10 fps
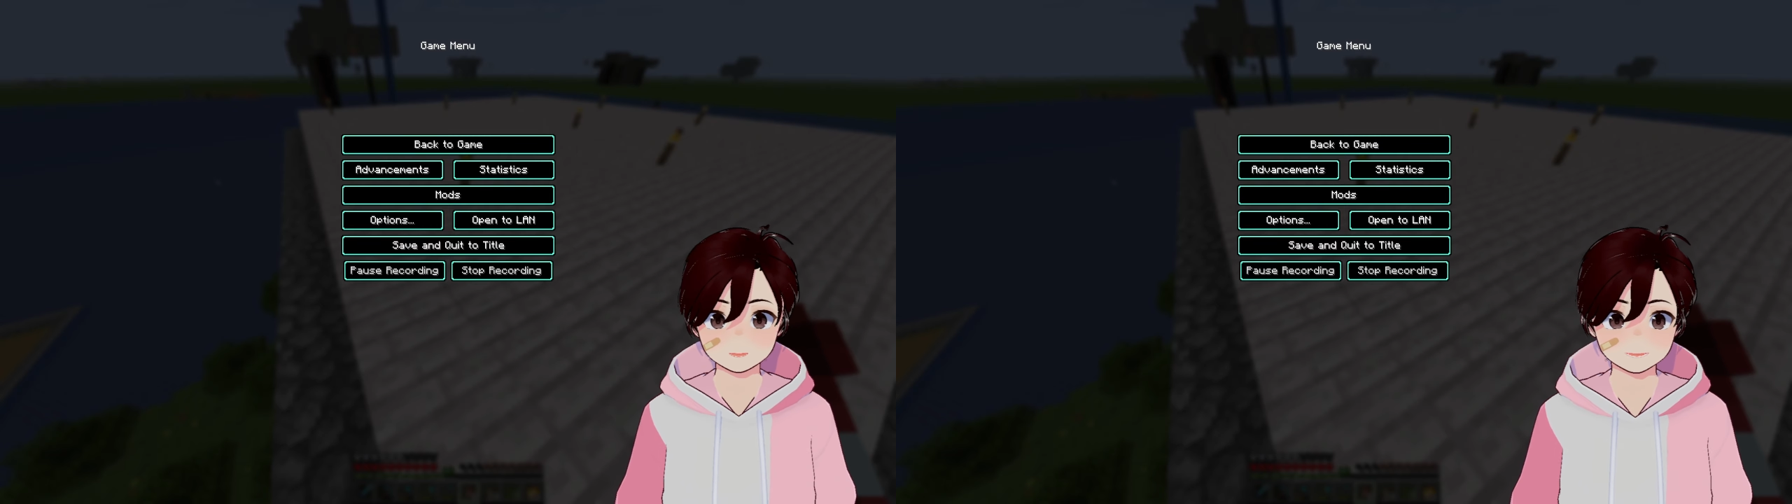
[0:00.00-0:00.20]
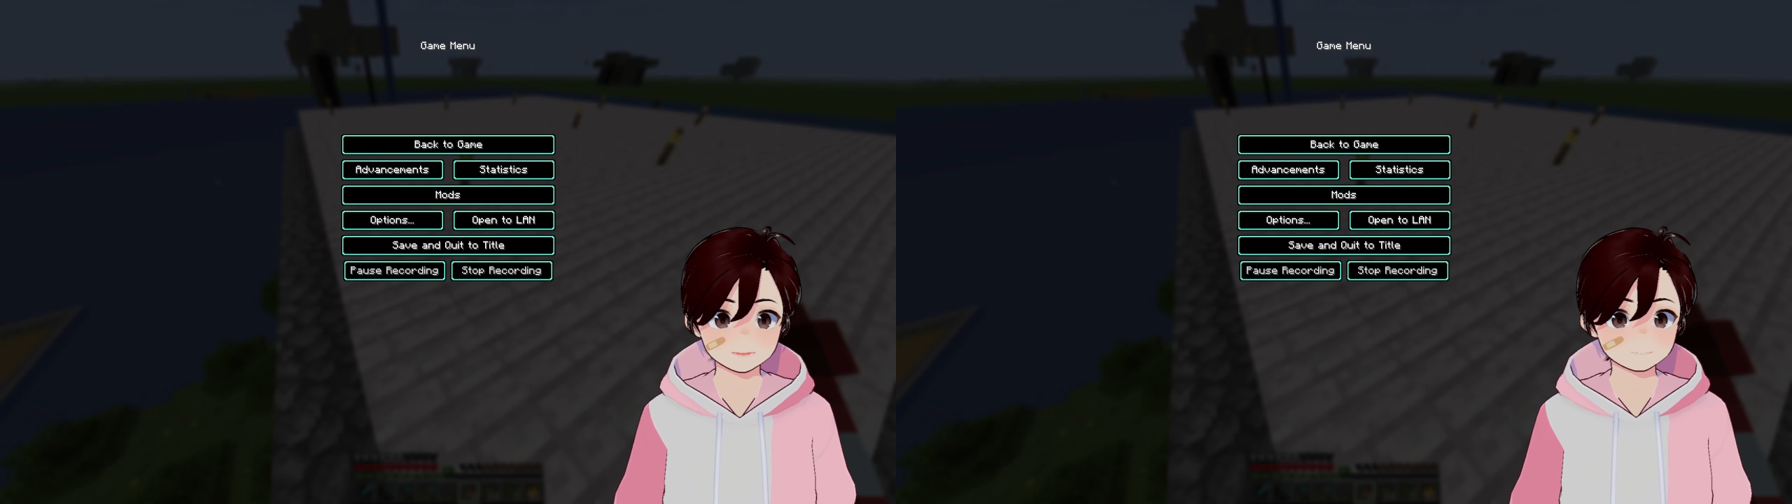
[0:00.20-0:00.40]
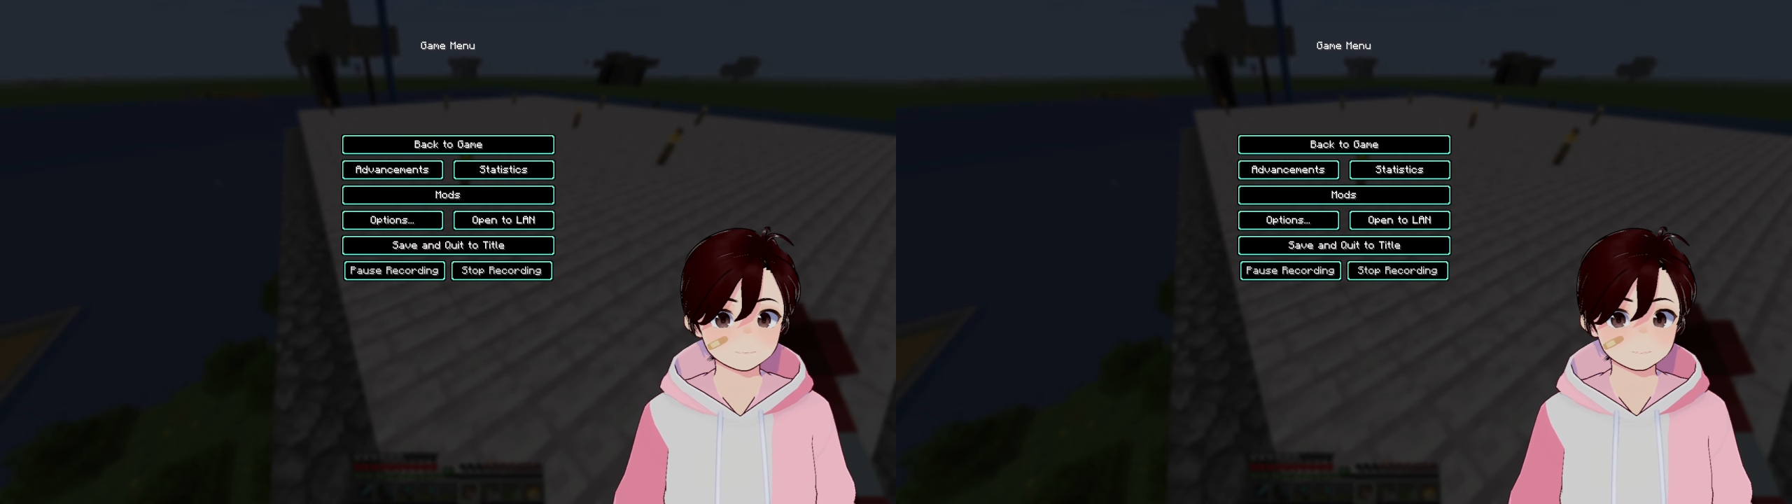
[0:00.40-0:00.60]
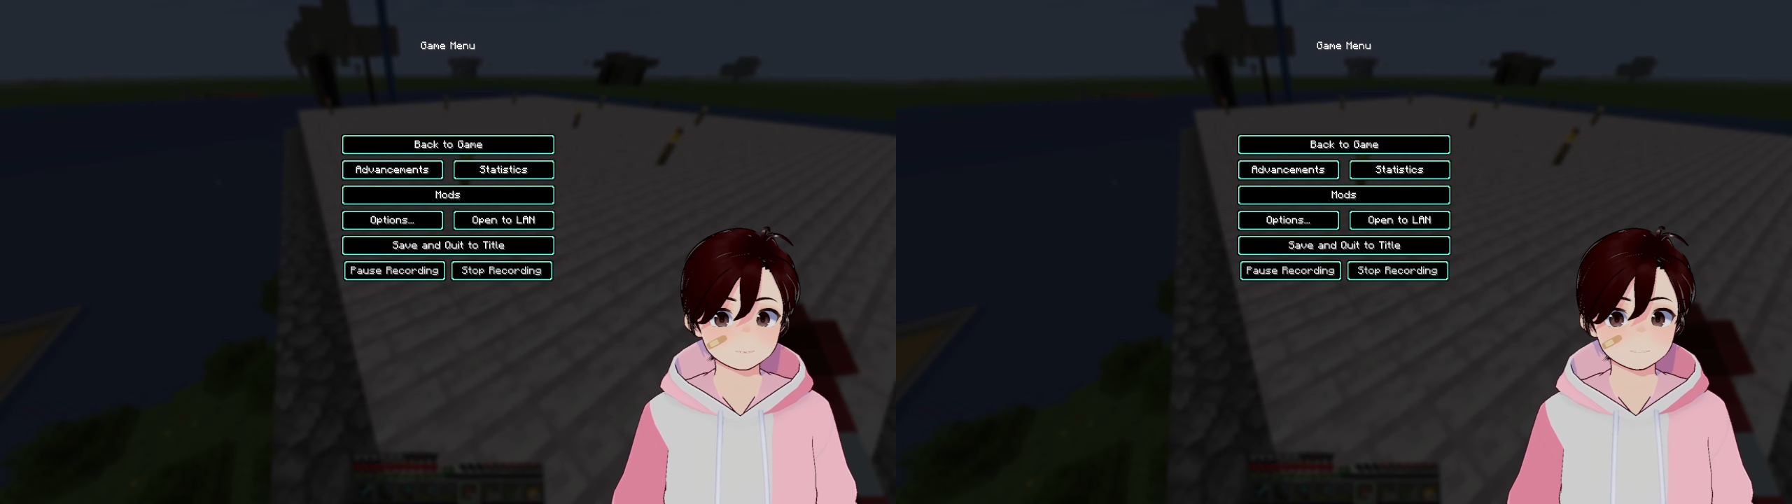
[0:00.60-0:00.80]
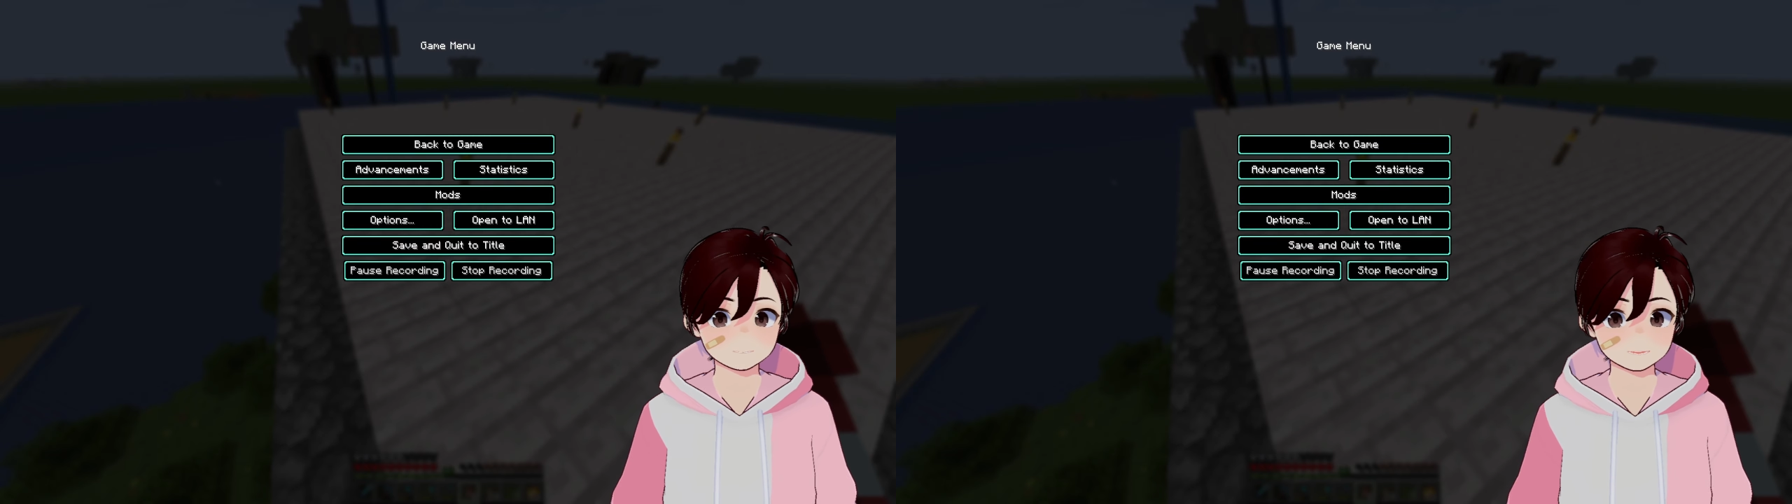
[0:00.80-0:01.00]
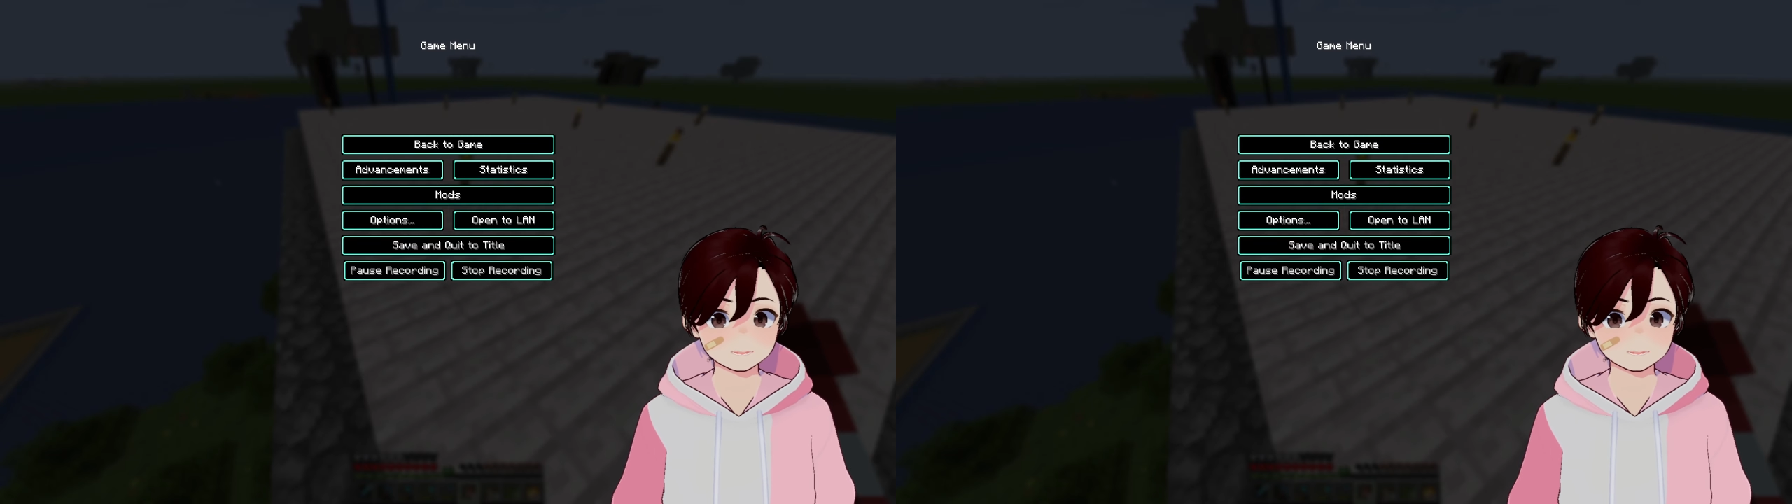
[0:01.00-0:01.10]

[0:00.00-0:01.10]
And we immediately get